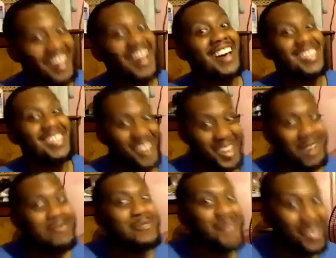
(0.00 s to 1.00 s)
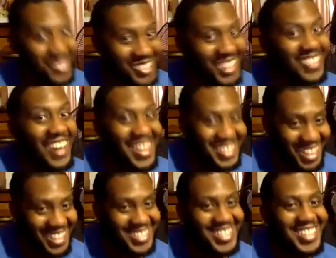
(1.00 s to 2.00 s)
I see you here promoting though.
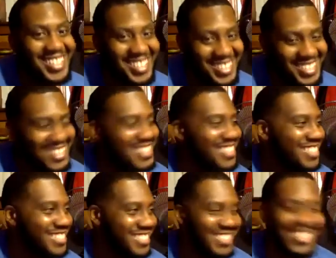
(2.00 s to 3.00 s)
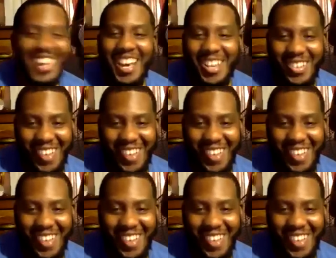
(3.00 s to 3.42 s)
I seen the thing on